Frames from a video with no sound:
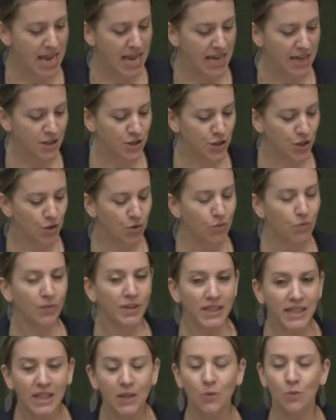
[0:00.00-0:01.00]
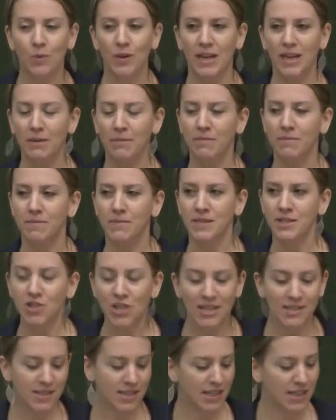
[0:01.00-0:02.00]
And so really what I'm
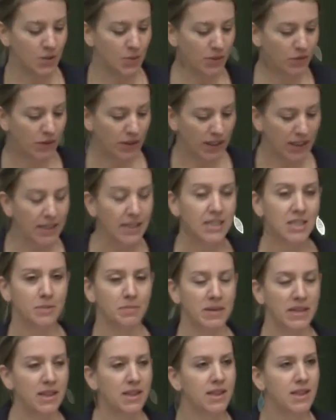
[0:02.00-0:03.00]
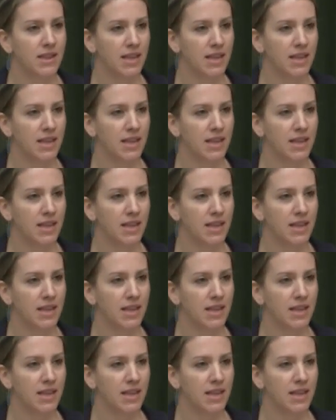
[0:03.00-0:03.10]
suggesting is we really need to be